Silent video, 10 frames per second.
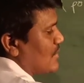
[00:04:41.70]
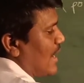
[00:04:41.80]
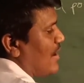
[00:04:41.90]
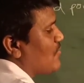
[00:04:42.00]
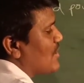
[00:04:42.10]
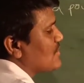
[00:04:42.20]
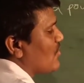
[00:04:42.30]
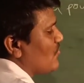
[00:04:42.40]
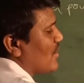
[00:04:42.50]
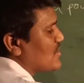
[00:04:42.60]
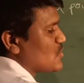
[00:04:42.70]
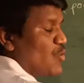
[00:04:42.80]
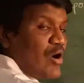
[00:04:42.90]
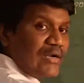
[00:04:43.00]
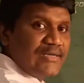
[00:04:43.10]
average of x
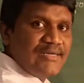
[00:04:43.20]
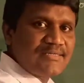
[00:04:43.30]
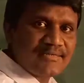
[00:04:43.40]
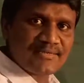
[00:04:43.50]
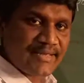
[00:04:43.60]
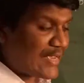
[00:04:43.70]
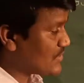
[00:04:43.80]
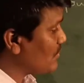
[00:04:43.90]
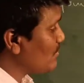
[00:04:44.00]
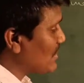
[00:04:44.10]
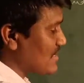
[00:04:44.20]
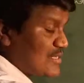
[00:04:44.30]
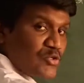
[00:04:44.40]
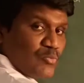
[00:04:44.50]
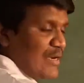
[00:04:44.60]
coordinates x1 plus
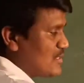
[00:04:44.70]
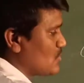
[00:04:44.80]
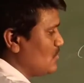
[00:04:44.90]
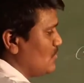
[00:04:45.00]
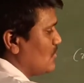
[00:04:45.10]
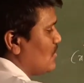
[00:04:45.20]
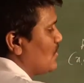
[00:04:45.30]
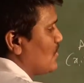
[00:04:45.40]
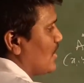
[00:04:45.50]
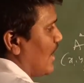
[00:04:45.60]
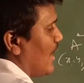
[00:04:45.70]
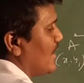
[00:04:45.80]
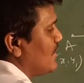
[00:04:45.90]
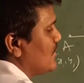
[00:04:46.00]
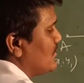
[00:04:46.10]
x2 by 2
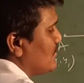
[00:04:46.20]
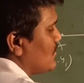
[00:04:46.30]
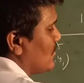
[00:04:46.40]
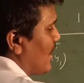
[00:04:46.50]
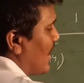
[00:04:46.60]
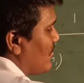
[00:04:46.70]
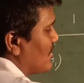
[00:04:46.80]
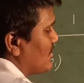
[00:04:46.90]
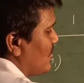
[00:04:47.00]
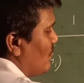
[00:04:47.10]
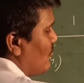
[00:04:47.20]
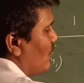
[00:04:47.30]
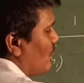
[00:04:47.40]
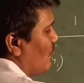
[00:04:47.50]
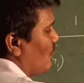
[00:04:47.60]
and average of
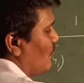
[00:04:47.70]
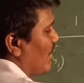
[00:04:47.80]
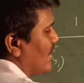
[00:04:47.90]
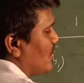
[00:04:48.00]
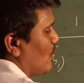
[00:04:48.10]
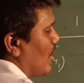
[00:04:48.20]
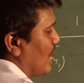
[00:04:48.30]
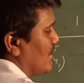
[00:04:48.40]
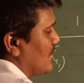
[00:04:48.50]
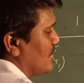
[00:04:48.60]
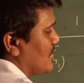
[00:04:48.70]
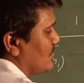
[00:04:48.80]
y coordinates.